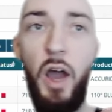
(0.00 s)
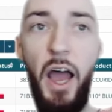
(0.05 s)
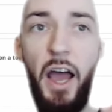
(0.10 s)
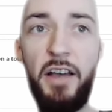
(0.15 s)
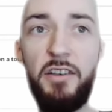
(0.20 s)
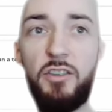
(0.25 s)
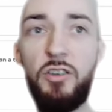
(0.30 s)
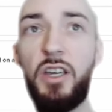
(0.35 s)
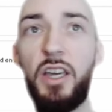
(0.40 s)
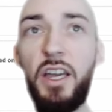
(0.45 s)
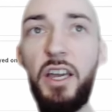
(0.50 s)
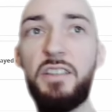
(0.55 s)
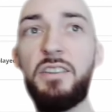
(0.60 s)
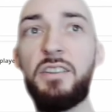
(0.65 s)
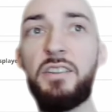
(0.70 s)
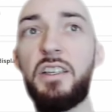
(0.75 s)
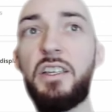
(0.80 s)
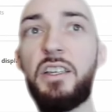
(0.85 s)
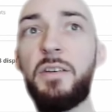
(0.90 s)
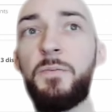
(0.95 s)
as you can
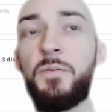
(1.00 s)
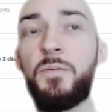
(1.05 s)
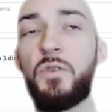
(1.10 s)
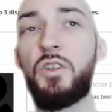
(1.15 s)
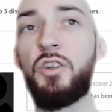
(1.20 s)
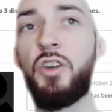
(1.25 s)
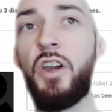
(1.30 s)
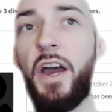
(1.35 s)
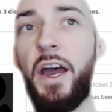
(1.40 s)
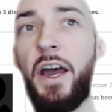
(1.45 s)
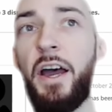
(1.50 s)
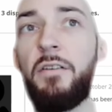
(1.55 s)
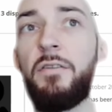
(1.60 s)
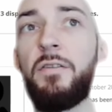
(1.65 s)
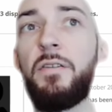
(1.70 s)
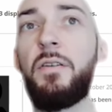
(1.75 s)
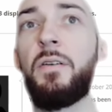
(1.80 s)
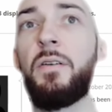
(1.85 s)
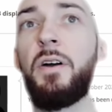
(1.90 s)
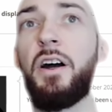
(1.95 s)
see, you have
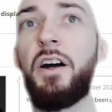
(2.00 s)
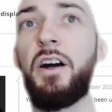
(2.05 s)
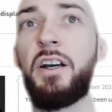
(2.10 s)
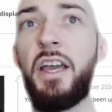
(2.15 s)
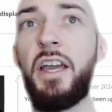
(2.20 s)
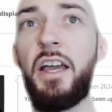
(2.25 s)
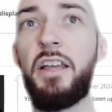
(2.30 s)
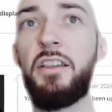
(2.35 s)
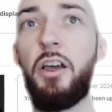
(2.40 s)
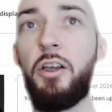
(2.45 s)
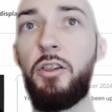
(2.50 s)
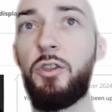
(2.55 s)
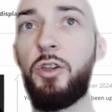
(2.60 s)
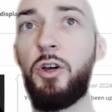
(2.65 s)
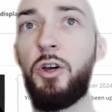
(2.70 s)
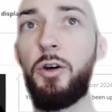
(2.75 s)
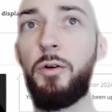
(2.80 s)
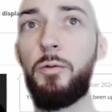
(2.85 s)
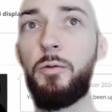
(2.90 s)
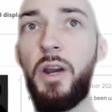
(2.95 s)
again
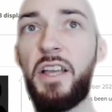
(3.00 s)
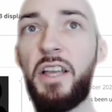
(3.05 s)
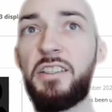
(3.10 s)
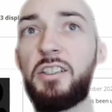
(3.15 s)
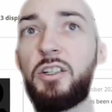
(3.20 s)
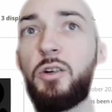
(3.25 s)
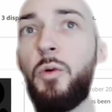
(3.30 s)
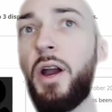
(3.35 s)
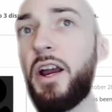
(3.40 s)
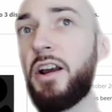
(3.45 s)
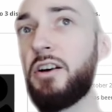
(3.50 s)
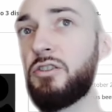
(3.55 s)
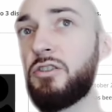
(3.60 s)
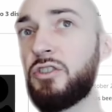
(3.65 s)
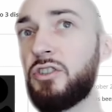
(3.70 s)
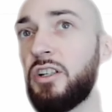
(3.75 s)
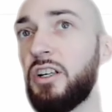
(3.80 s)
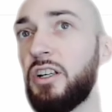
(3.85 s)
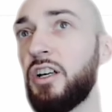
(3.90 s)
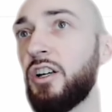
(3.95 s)
the red
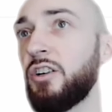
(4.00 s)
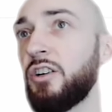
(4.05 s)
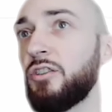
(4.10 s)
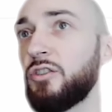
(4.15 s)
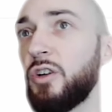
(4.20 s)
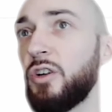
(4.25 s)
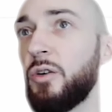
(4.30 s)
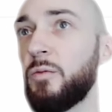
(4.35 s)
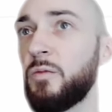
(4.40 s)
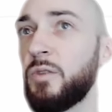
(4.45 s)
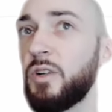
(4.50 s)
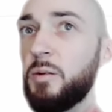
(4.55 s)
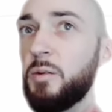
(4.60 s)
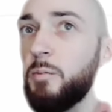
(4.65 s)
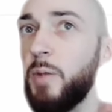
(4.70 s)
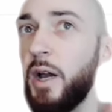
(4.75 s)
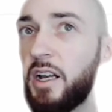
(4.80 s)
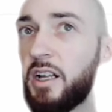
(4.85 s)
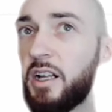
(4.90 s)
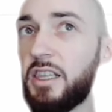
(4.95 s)
squares. So
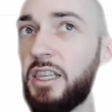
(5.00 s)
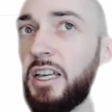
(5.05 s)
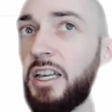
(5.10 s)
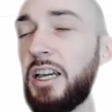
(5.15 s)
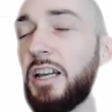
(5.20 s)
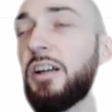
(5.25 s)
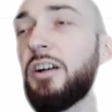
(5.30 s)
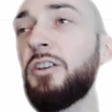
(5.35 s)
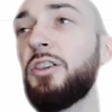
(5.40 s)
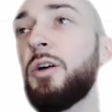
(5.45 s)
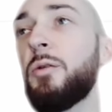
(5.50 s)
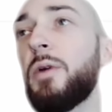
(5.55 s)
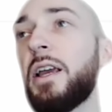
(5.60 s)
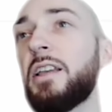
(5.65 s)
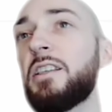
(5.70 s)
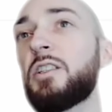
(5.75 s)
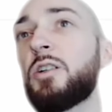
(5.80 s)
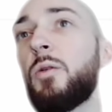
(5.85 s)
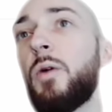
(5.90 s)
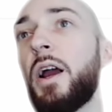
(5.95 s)
by clicking on the
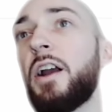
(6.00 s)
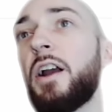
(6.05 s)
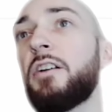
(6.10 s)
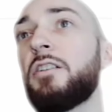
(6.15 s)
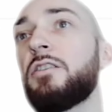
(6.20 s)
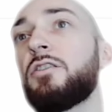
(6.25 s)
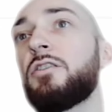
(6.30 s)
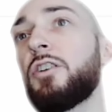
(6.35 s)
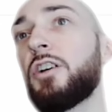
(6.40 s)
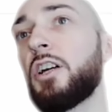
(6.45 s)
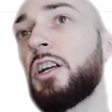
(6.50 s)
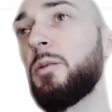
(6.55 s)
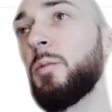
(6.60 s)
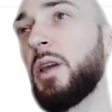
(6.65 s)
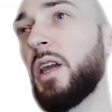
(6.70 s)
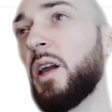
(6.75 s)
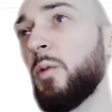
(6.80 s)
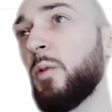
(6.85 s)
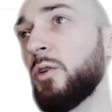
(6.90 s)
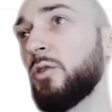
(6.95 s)
red squares, you're going to
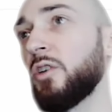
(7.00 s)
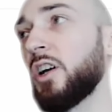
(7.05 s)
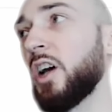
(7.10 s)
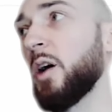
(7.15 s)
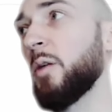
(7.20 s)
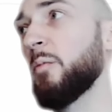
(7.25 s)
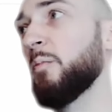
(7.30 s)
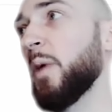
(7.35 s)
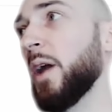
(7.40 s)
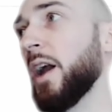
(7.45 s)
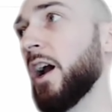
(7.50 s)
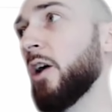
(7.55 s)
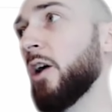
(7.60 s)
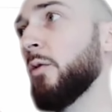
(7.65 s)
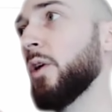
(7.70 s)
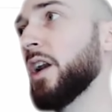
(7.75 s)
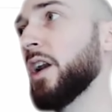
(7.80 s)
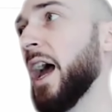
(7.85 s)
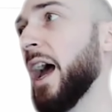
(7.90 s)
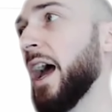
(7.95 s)
be able to compare
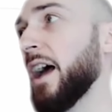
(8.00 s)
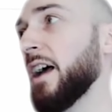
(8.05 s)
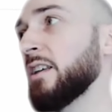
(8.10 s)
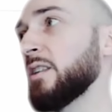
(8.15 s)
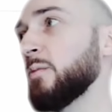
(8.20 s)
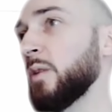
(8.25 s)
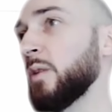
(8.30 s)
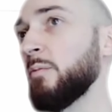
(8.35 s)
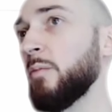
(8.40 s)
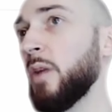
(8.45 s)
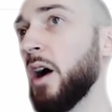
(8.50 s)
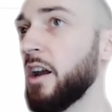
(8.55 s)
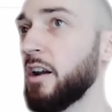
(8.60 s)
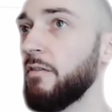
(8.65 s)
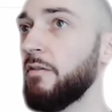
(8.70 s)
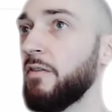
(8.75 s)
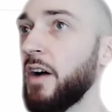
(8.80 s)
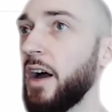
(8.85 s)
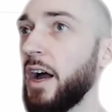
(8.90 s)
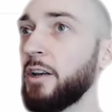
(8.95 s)
what has been
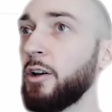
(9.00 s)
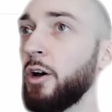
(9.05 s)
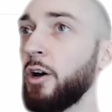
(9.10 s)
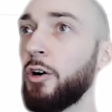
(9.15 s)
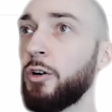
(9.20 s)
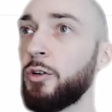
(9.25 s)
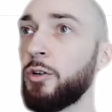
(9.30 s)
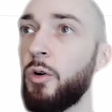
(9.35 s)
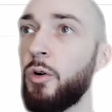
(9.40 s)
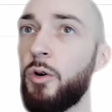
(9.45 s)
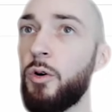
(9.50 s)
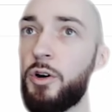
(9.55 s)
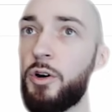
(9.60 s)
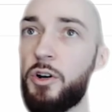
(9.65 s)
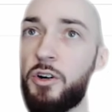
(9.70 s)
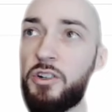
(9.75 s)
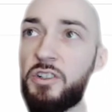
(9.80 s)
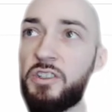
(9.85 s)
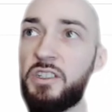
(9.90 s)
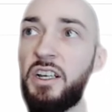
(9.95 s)
modified on
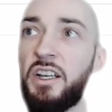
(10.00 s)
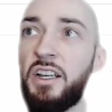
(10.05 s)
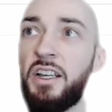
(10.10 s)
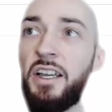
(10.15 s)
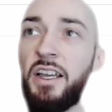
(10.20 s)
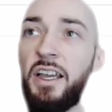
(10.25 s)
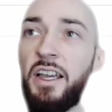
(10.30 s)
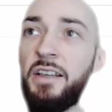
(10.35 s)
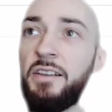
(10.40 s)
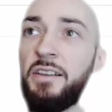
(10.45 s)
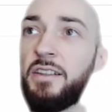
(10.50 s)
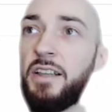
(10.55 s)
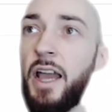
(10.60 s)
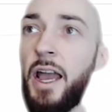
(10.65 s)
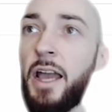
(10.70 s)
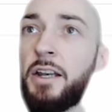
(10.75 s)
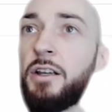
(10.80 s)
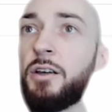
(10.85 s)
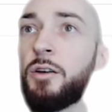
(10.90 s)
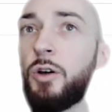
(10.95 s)
orders and
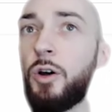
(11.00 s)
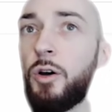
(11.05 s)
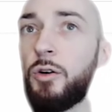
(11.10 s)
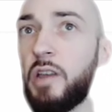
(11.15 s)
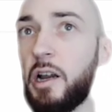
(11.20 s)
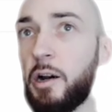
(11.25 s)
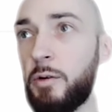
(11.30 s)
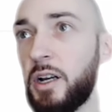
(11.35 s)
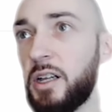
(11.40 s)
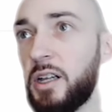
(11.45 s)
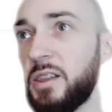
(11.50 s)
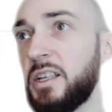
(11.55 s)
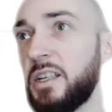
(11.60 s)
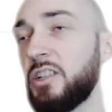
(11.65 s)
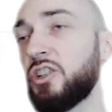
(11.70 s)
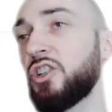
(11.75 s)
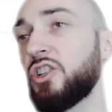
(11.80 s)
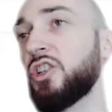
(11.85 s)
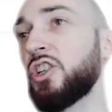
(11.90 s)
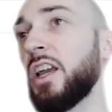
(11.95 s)
then go directly
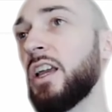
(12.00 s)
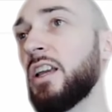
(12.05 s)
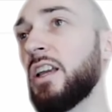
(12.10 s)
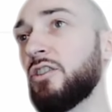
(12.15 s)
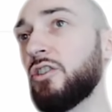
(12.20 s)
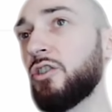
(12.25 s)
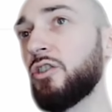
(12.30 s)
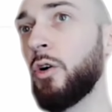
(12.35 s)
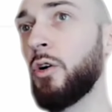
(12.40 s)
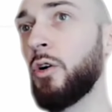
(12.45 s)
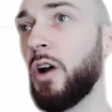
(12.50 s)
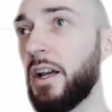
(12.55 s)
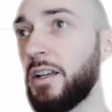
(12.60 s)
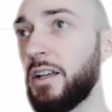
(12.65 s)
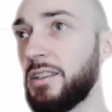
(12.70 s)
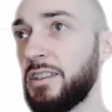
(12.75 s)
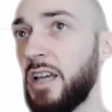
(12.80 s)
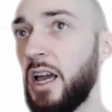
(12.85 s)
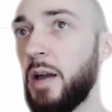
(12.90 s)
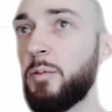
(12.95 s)
change or
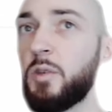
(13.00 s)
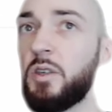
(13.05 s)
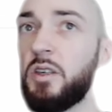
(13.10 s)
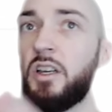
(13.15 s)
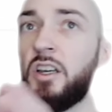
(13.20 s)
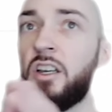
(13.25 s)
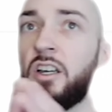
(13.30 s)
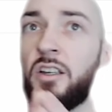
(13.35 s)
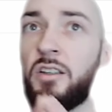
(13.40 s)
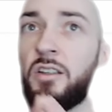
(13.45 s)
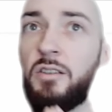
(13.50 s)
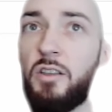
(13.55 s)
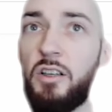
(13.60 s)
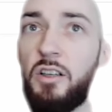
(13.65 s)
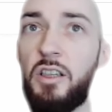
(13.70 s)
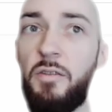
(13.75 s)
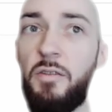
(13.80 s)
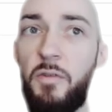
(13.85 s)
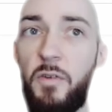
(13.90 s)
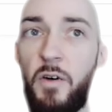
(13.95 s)
accept the
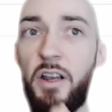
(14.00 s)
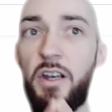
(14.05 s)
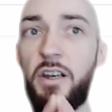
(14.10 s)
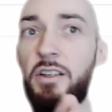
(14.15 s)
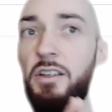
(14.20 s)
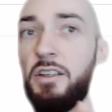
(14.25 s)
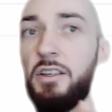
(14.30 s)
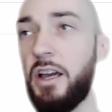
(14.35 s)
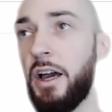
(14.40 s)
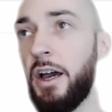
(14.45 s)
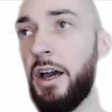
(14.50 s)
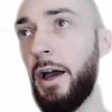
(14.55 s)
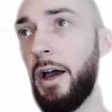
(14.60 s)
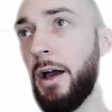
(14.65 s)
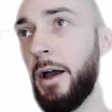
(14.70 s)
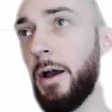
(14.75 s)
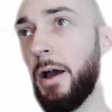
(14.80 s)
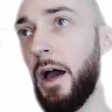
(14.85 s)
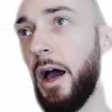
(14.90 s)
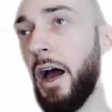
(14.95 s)
different
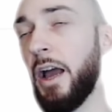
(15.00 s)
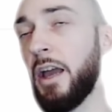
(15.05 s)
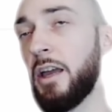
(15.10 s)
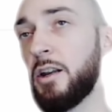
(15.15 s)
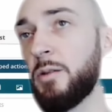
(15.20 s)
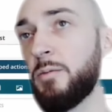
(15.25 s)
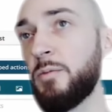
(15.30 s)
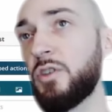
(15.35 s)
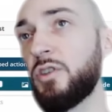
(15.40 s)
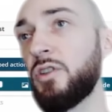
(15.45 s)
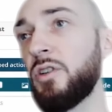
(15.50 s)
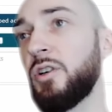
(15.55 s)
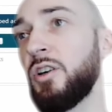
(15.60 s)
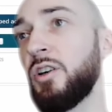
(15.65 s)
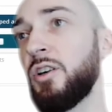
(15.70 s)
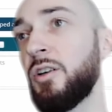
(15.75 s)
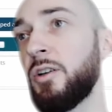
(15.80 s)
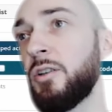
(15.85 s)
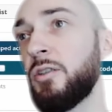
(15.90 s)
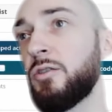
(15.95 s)
items
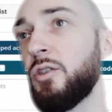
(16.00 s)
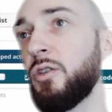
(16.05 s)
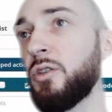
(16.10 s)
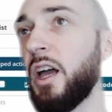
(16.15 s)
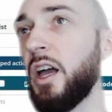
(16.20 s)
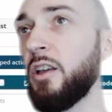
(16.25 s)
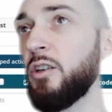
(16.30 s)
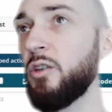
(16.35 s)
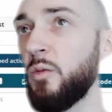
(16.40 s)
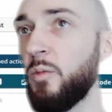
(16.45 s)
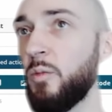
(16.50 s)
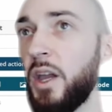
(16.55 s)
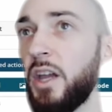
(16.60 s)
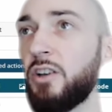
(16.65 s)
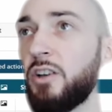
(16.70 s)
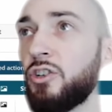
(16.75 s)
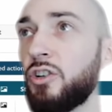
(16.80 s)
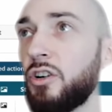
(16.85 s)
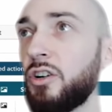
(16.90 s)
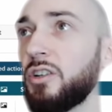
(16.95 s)
so that you make
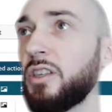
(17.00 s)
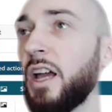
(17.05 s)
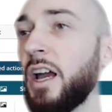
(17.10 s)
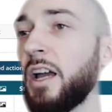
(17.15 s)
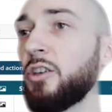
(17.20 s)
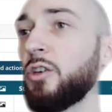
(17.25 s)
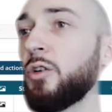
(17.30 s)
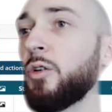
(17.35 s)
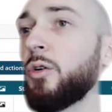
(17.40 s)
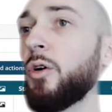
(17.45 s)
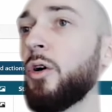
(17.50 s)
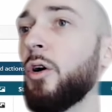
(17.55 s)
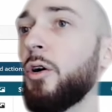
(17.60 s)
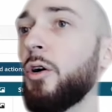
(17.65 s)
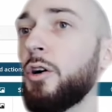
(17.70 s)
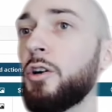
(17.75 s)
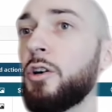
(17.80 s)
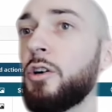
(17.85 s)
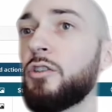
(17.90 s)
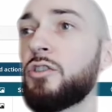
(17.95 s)
sure that your
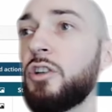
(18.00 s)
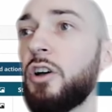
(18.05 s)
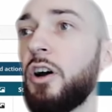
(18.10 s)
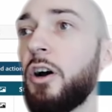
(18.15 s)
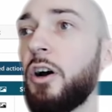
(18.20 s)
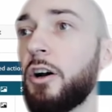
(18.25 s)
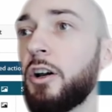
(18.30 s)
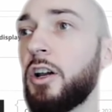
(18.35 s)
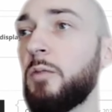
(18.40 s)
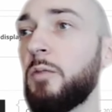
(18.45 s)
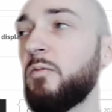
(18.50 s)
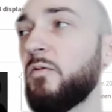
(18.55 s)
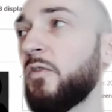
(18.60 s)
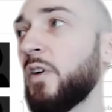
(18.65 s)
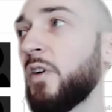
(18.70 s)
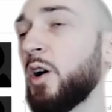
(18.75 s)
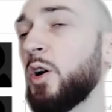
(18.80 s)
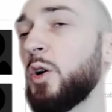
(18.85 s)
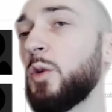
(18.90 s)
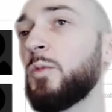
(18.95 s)
orders are
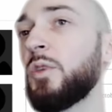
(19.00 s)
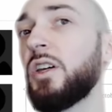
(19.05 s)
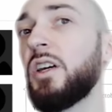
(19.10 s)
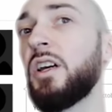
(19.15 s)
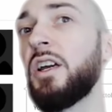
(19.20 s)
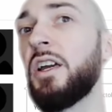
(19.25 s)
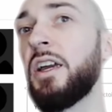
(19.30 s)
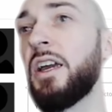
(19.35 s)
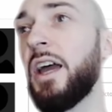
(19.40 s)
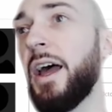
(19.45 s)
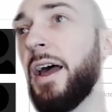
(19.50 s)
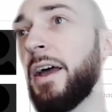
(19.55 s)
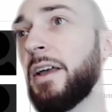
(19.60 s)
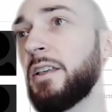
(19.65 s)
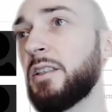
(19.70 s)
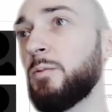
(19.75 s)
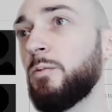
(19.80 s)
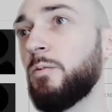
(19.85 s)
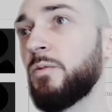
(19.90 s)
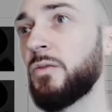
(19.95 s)
confirmed as